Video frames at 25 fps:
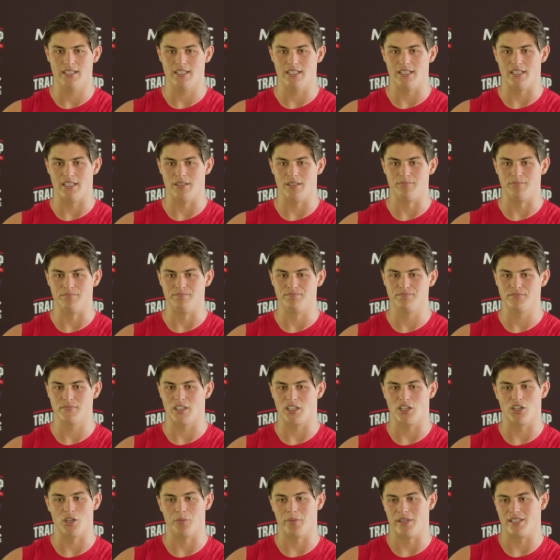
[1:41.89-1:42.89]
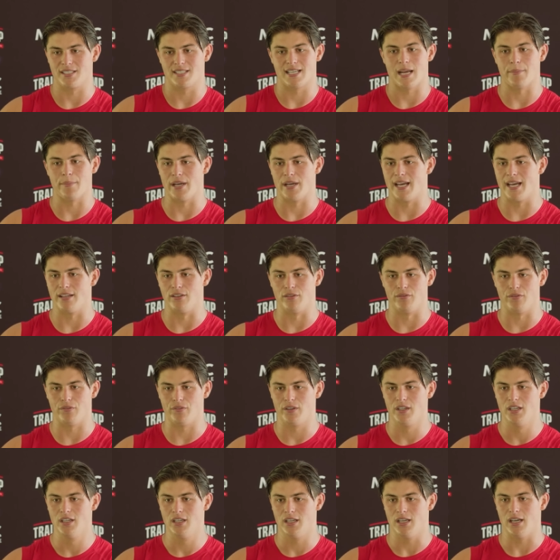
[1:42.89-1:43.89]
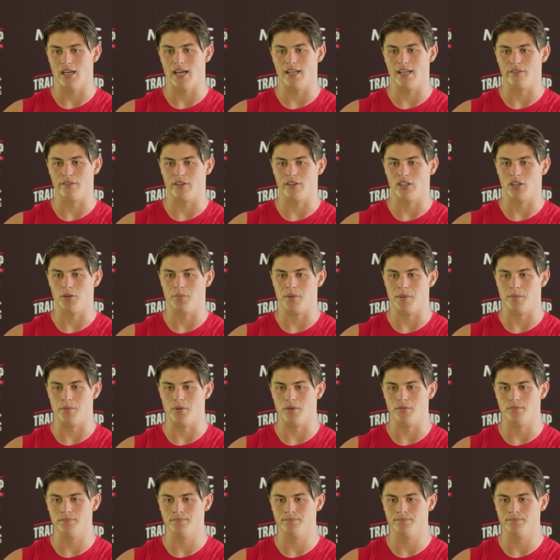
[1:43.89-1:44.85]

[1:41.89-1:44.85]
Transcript: Um, I've got to be a step ahead of, ahead of a lot of people